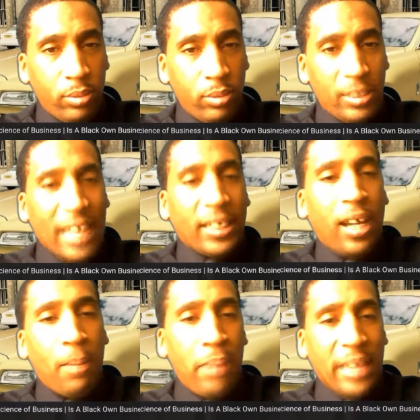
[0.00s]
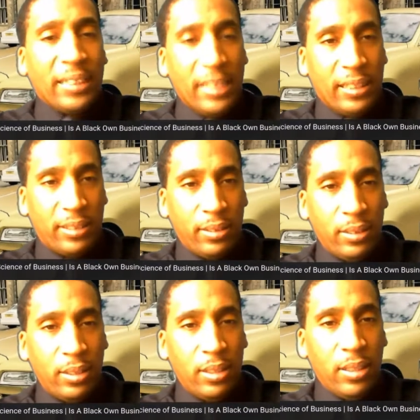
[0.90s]
That's her business.
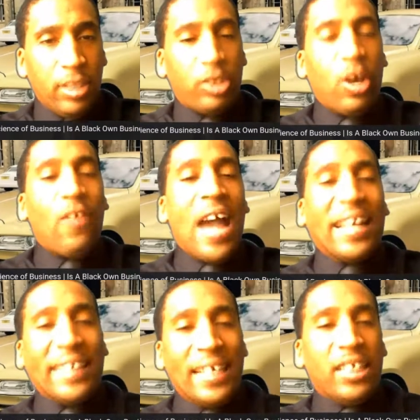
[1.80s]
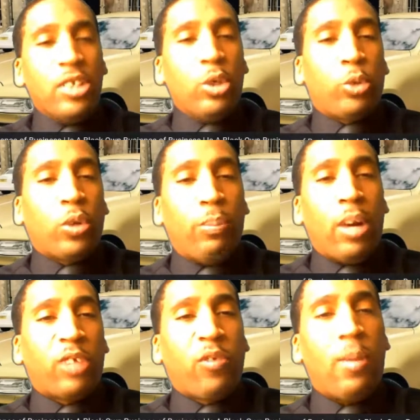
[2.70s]
So if I get the
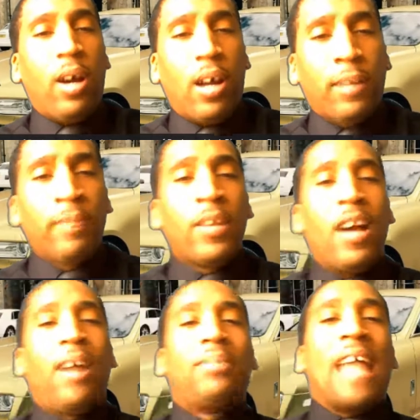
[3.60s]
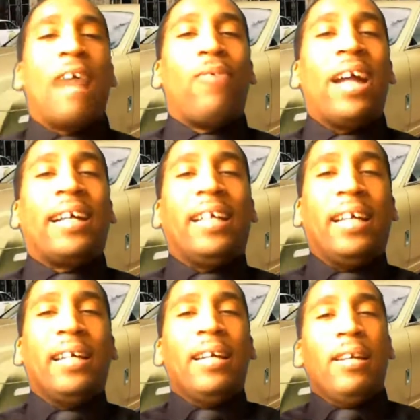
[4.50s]
NutriBurst from her, I'm
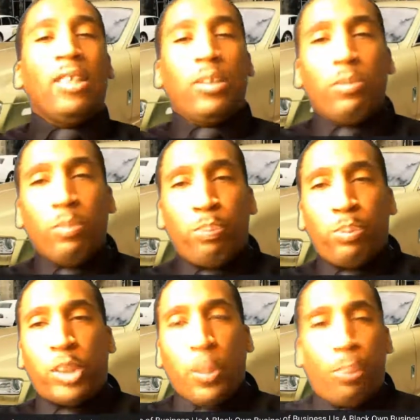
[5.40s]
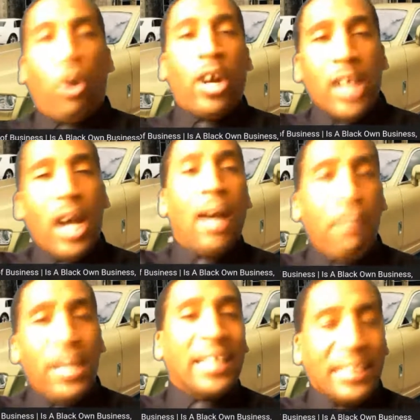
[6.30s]
directly supporting her
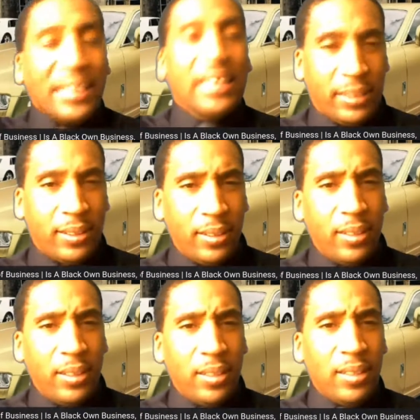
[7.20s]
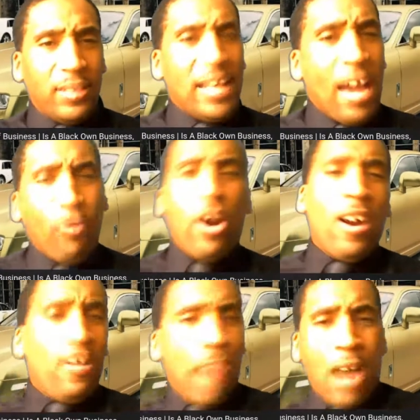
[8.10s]
business. Not
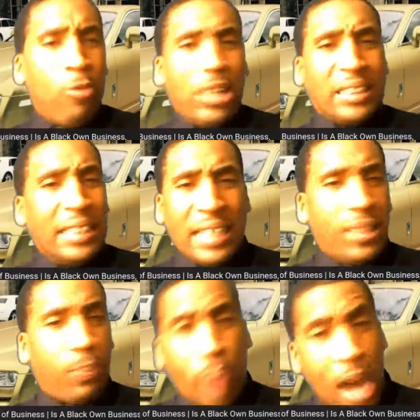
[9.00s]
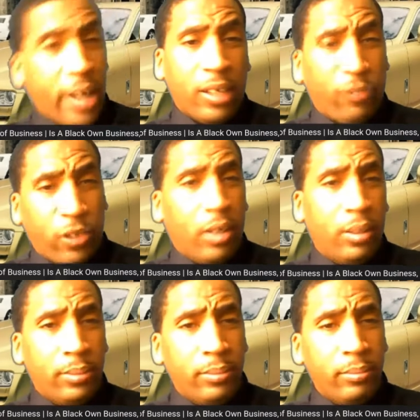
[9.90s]
worried about where she get the product from,
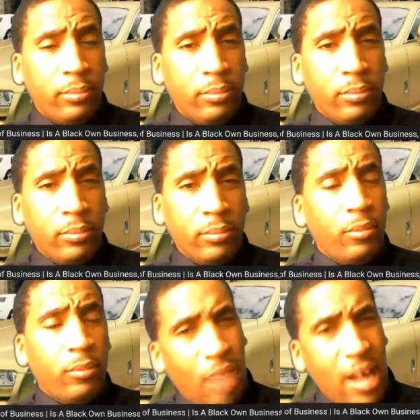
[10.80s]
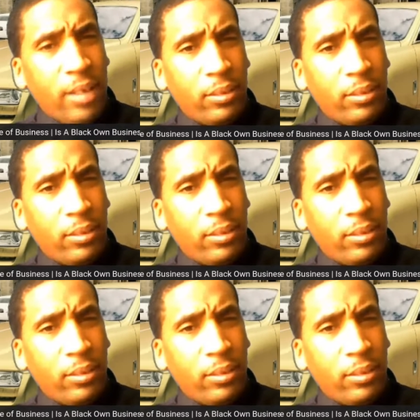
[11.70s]
right?